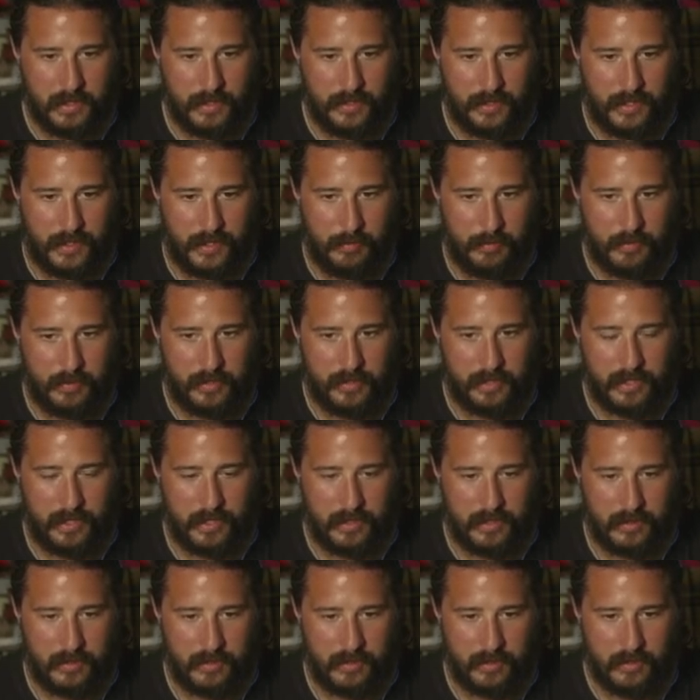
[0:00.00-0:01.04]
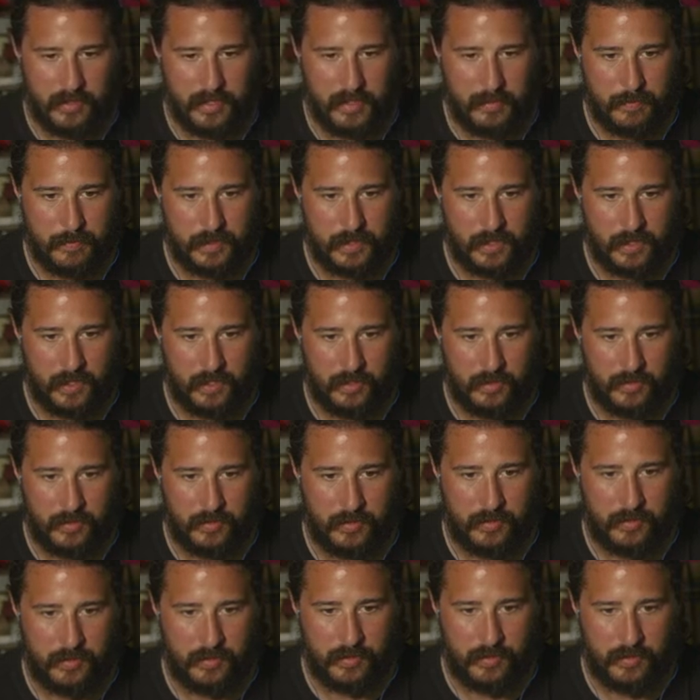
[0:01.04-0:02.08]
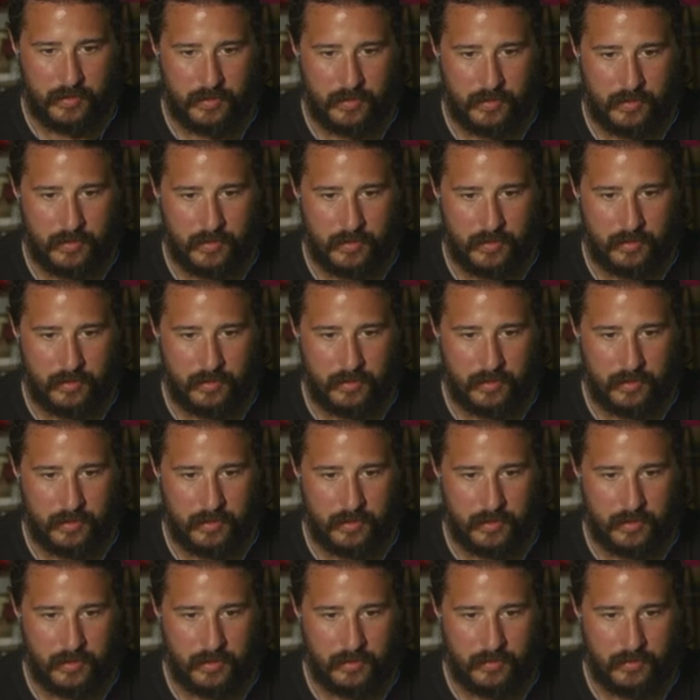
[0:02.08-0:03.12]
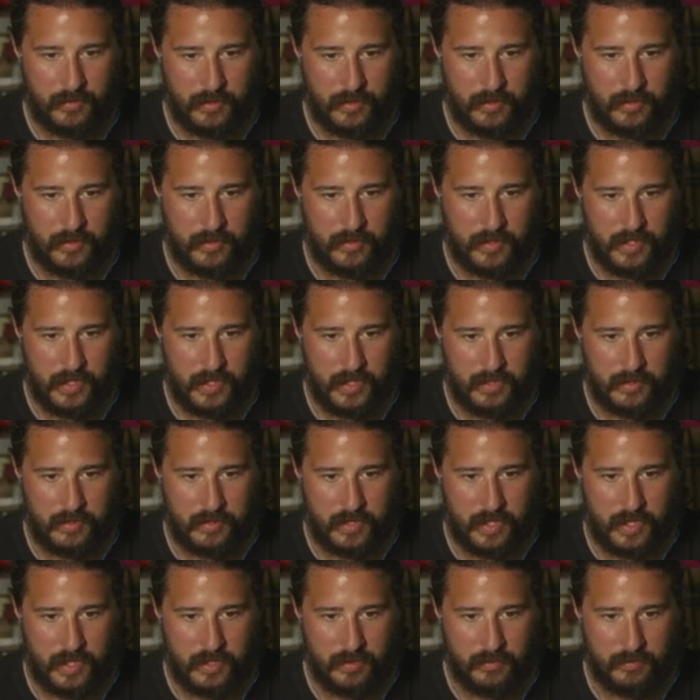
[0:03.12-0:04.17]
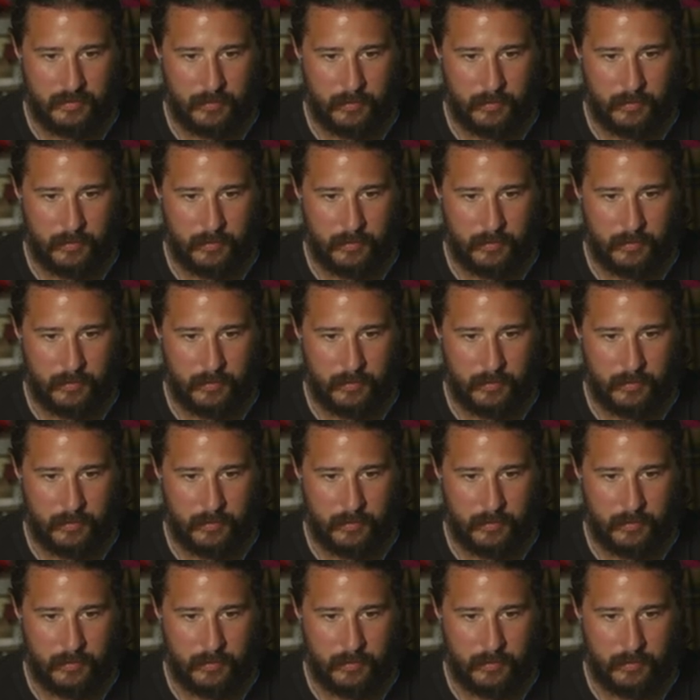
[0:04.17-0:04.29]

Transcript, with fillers: They really got the deep cuts of these cities. Damn.